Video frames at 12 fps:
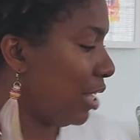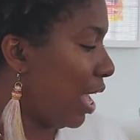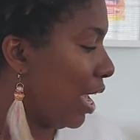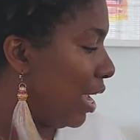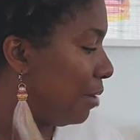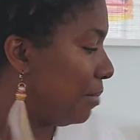
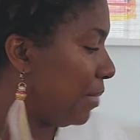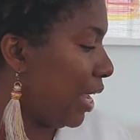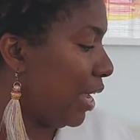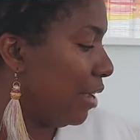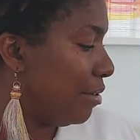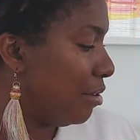I
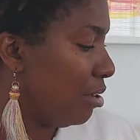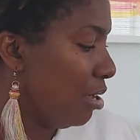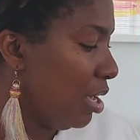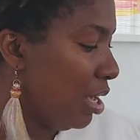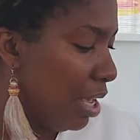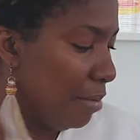made,
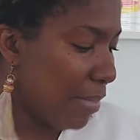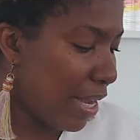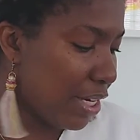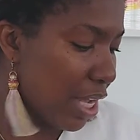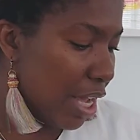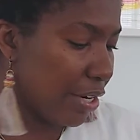my
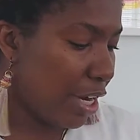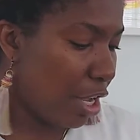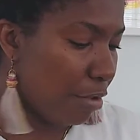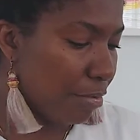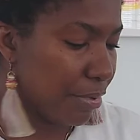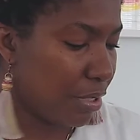daughter
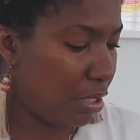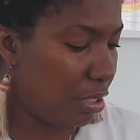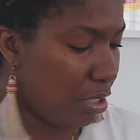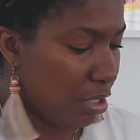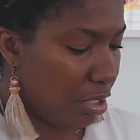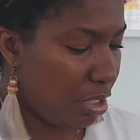helped
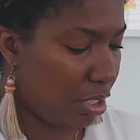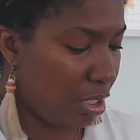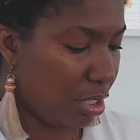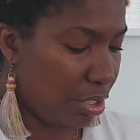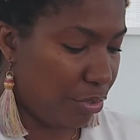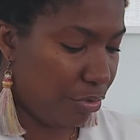
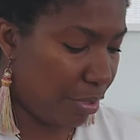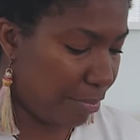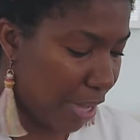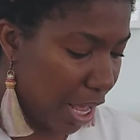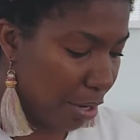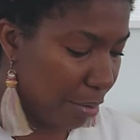to do the
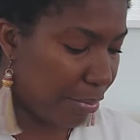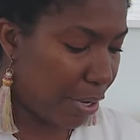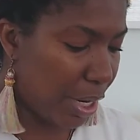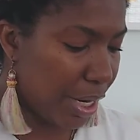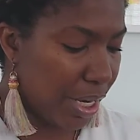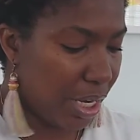bottom
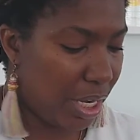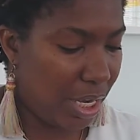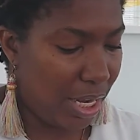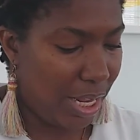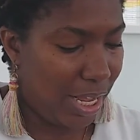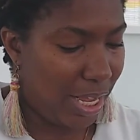part.
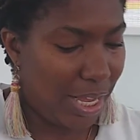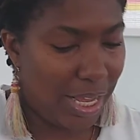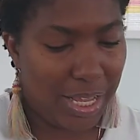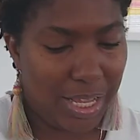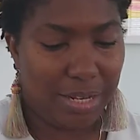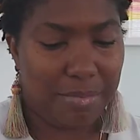
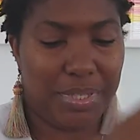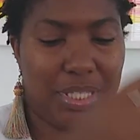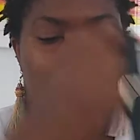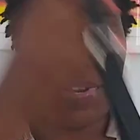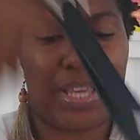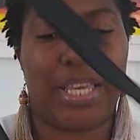Let me
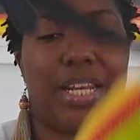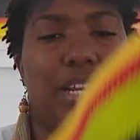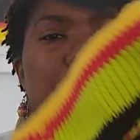see if I can get